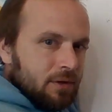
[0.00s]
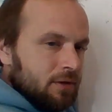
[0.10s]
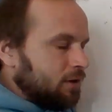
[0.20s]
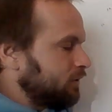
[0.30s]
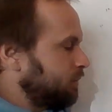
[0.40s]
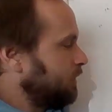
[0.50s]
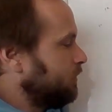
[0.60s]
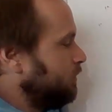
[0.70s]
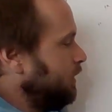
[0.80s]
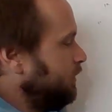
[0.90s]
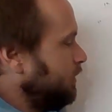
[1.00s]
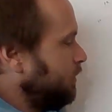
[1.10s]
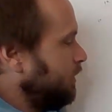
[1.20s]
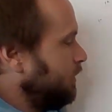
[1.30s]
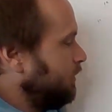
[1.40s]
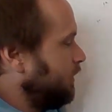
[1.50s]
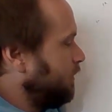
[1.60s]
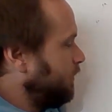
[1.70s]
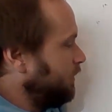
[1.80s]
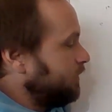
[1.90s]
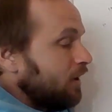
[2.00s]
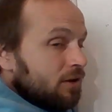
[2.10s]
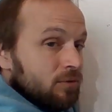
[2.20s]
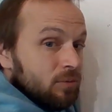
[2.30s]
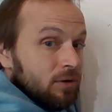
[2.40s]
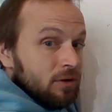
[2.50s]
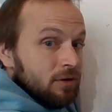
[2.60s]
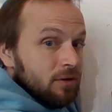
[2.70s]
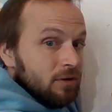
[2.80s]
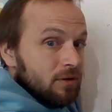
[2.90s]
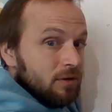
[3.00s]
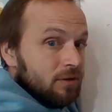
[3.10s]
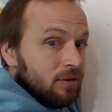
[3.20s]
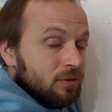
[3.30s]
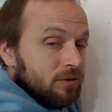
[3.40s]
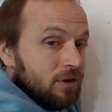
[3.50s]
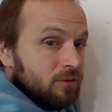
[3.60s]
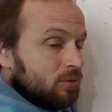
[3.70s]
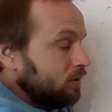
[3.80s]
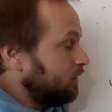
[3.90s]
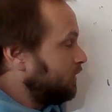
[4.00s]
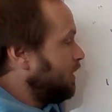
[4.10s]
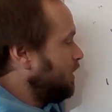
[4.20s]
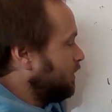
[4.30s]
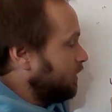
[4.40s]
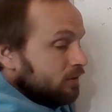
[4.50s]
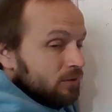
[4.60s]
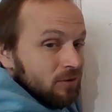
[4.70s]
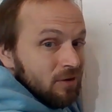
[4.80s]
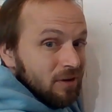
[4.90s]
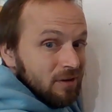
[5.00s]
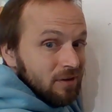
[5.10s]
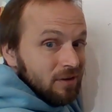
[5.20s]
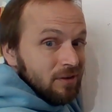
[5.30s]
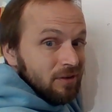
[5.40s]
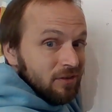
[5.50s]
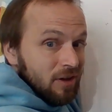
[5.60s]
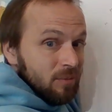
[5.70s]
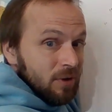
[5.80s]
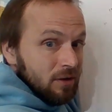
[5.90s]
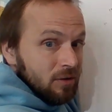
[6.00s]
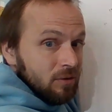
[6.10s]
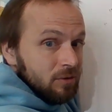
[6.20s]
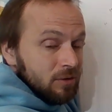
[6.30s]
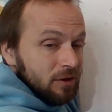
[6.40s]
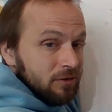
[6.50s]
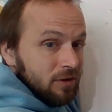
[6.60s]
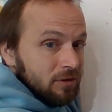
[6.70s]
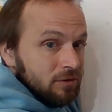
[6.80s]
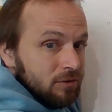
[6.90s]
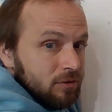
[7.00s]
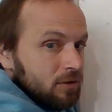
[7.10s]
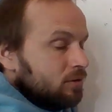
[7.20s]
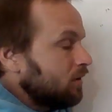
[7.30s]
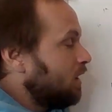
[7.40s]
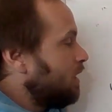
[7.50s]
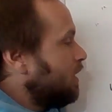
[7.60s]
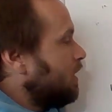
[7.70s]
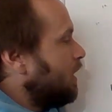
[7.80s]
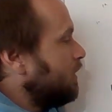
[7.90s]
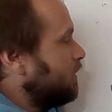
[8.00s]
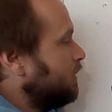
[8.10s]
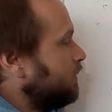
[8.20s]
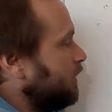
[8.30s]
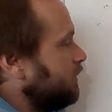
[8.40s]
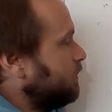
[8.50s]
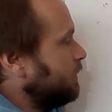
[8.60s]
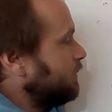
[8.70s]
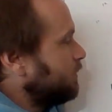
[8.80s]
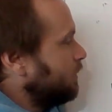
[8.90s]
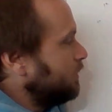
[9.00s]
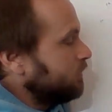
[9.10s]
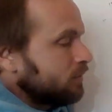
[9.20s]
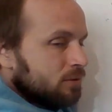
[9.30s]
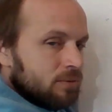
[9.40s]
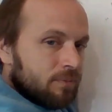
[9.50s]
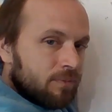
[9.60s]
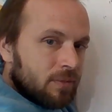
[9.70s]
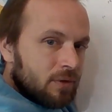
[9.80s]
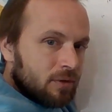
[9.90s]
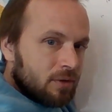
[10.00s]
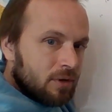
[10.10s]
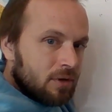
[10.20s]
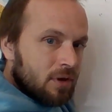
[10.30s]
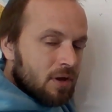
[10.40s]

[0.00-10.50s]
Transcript: that special ratio is if this side is 1, the other side's 1, because they're the same angle, they're an isosceles triangle, and then this has to be square root of 2. All right.